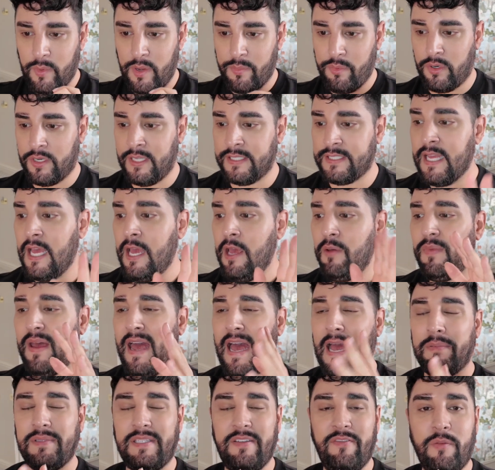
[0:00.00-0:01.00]
all my products,
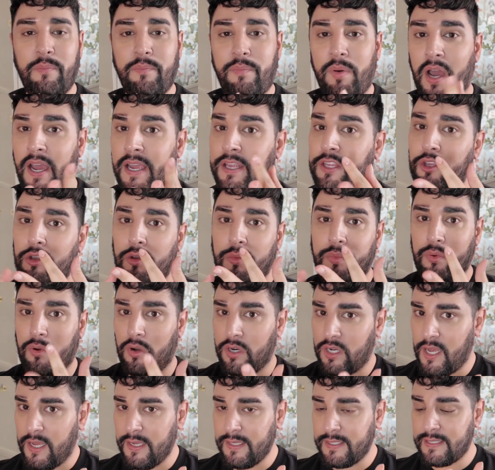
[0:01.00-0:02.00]
perhaps even buy new
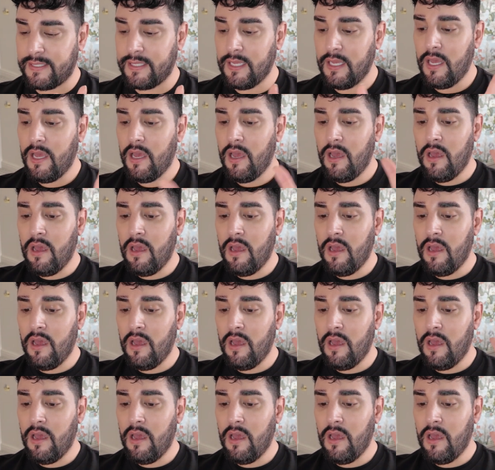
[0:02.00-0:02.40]
products.